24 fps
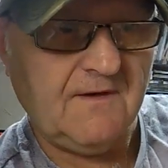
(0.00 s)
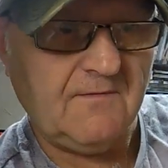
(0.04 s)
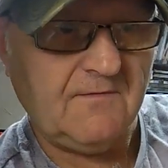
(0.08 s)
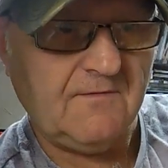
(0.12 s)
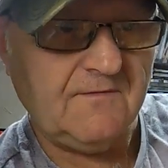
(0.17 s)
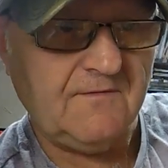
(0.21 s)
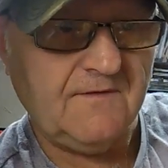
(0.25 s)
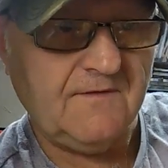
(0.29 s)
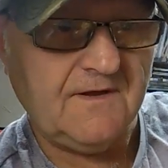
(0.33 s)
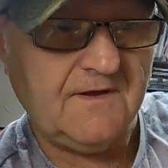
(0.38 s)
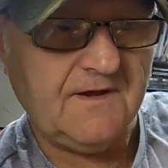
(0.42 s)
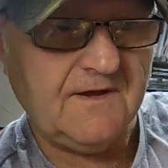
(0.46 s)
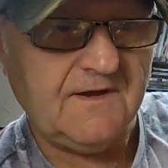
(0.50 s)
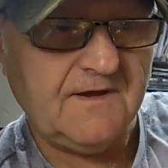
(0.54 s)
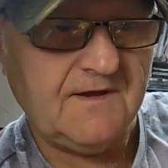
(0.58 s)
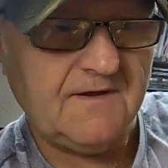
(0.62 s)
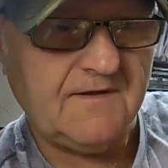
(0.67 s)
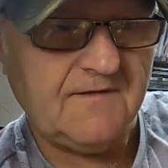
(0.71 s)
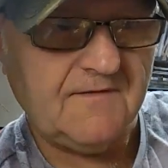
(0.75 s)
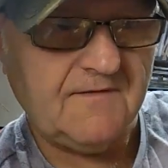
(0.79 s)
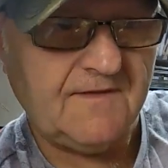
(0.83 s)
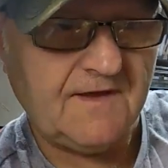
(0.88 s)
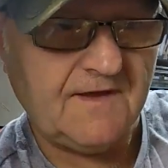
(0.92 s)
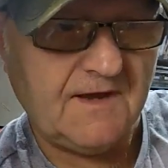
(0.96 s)
one there,
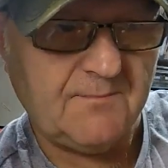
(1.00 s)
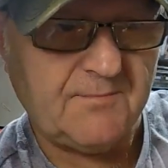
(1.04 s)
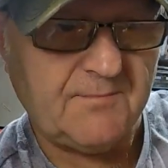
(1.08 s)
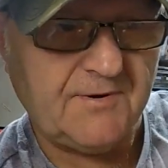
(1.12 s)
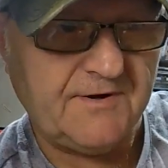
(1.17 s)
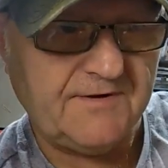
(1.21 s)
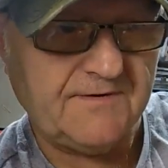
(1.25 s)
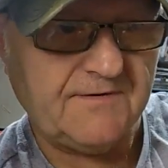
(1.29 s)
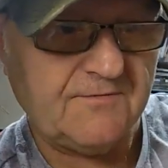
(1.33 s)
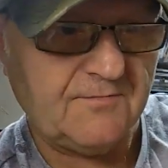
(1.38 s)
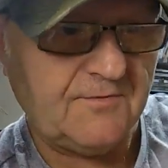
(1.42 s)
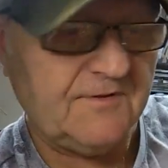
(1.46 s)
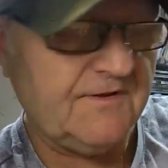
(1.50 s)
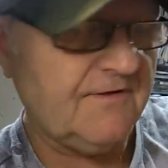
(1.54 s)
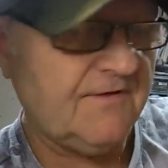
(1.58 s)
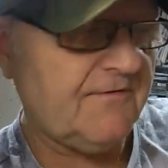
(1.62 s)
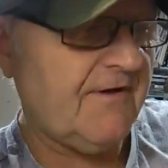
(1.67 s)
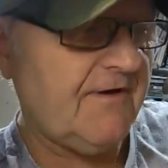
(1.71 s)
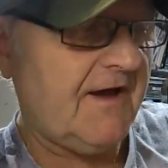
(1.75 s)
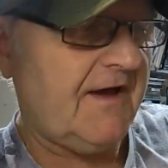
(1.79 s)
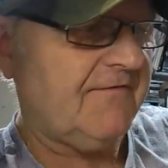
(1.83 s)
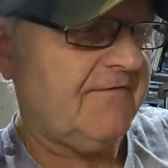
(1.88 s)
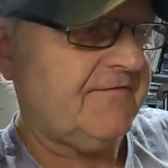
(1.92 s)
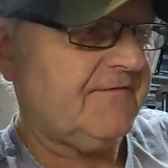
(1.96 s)
that I printed with a
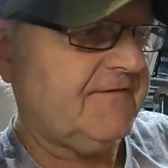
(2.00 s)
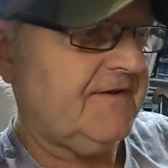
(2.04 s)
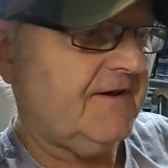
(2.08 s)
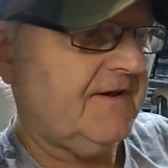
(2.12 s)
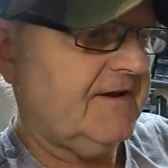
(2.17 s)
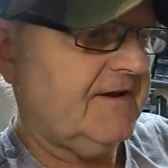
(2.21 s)
raft.